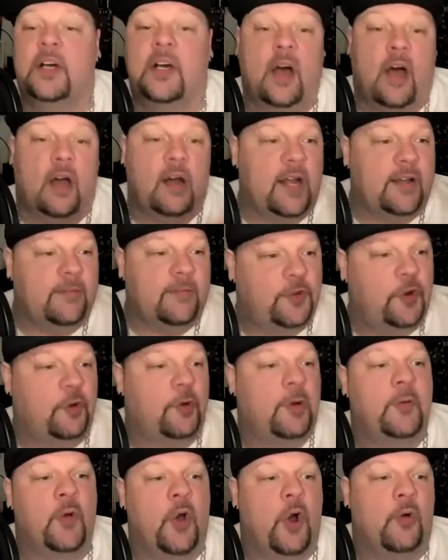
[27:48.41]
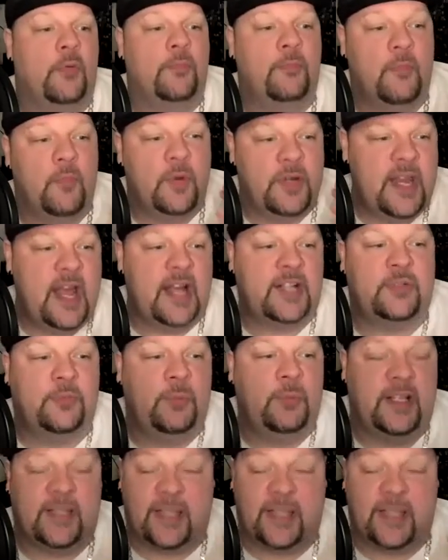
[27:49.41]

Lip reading: All right, Fury Road next week.